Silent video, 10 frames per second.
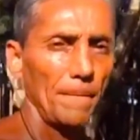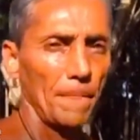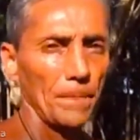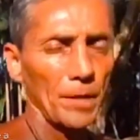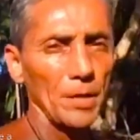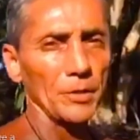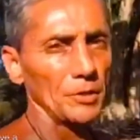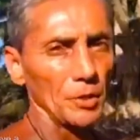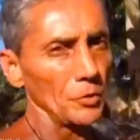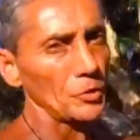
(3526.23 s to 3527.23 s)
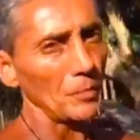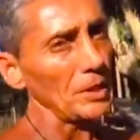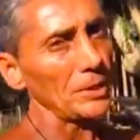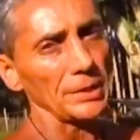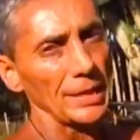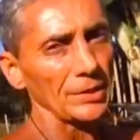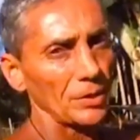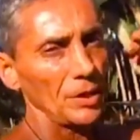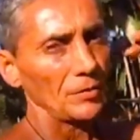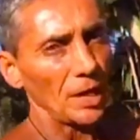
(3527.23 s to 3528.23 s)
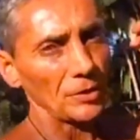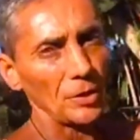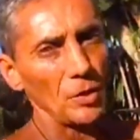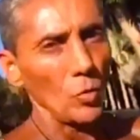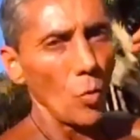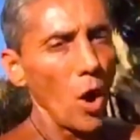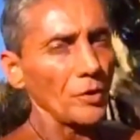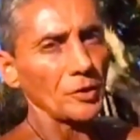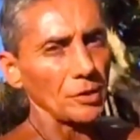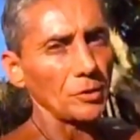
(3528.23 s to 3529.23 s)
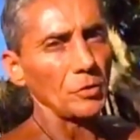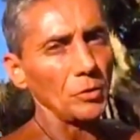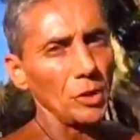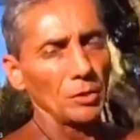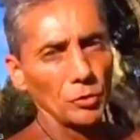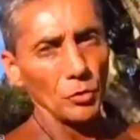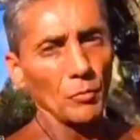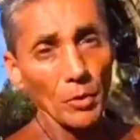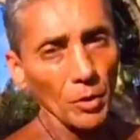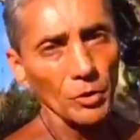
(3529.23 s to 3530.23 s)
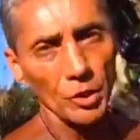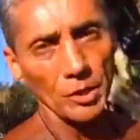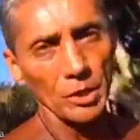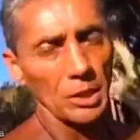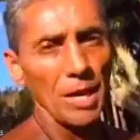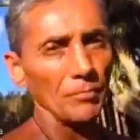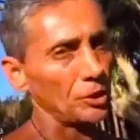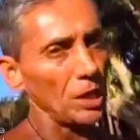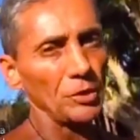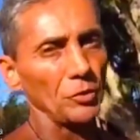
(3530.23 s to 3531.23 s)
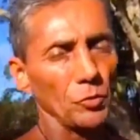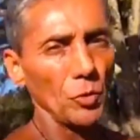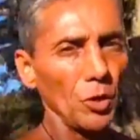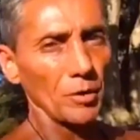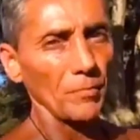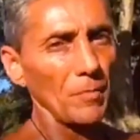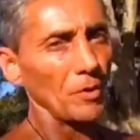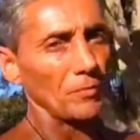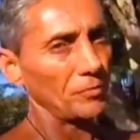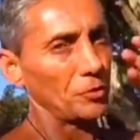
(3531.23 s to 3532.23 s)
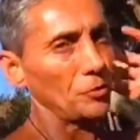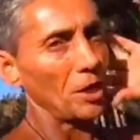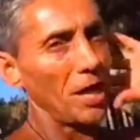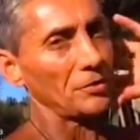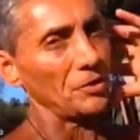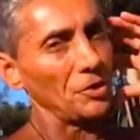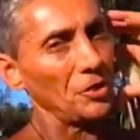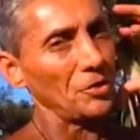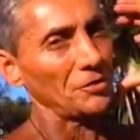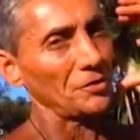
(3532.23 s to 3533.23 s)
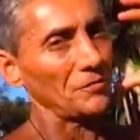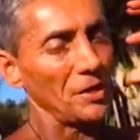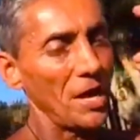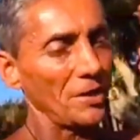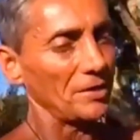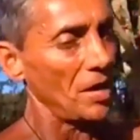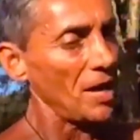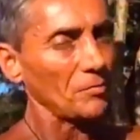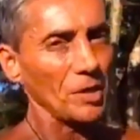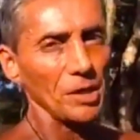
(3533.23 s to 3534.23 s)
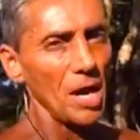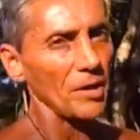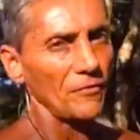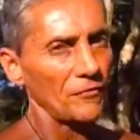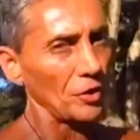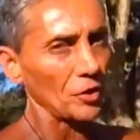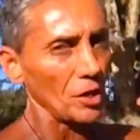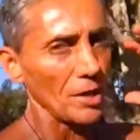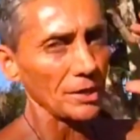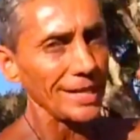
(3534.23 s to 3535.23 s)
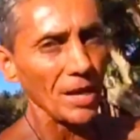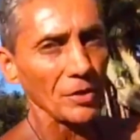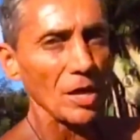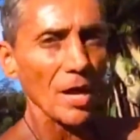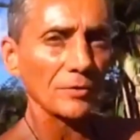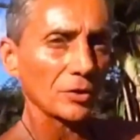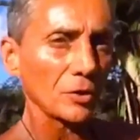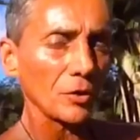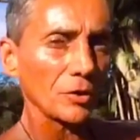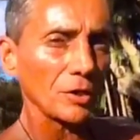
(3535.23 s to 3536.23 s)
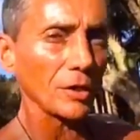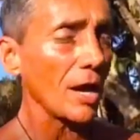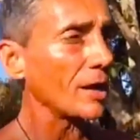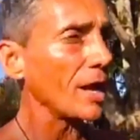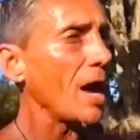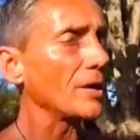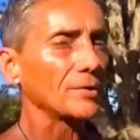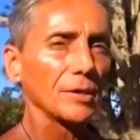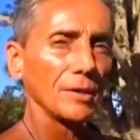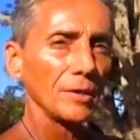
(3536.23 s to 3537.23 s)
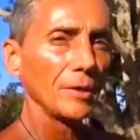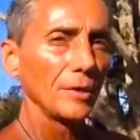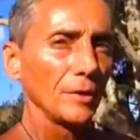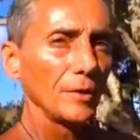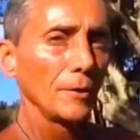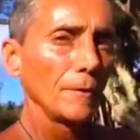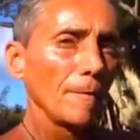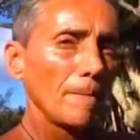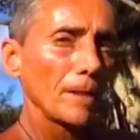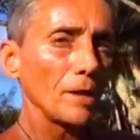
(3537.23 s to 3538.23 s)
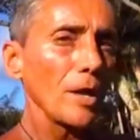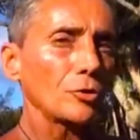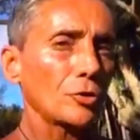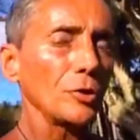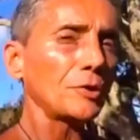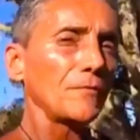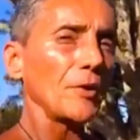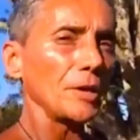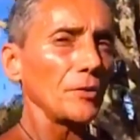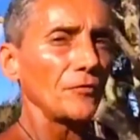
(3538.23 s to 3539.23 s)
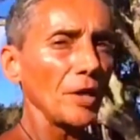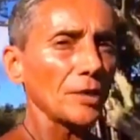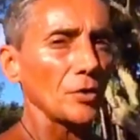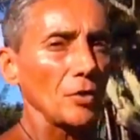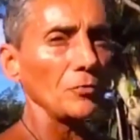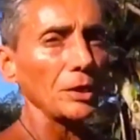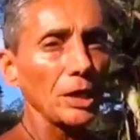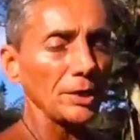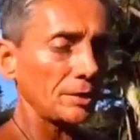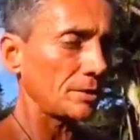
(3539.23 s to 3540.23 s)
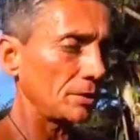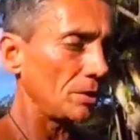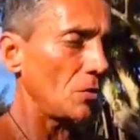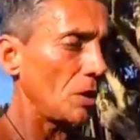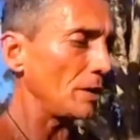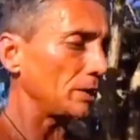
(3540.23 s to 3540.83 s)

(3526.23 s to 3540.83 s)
Okay, this is the new species that's that's wanting to to emerge at this time. But you got to do the work. Remember, 2,000 years of a lot of dogma, a lot of fear, a lot of doubt, a lot of uncertainty, a lot of lies, a lot of truths in front of your face. Only because you know what?